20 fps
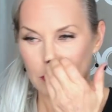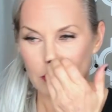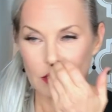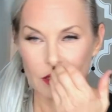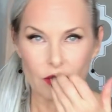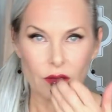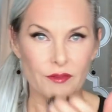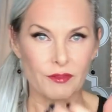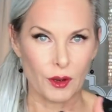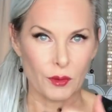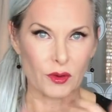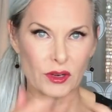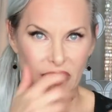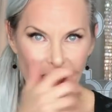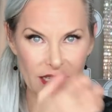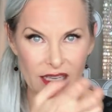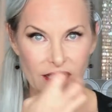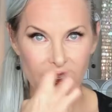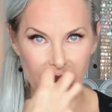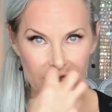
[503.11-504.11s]
you know, if I were
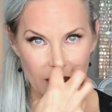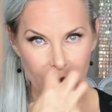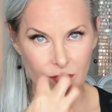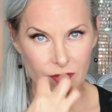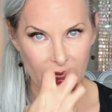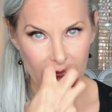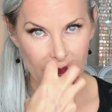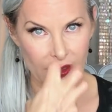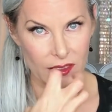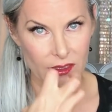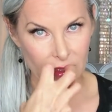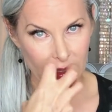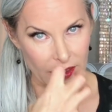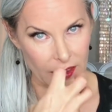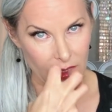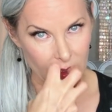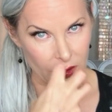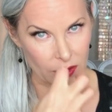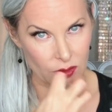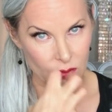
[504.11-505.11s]
eating something that
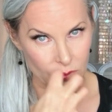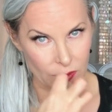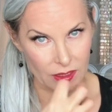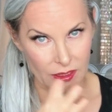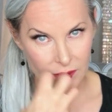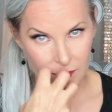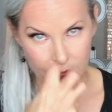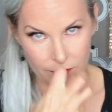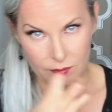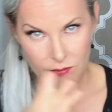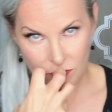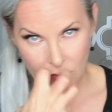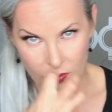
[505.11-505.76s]
like I had to really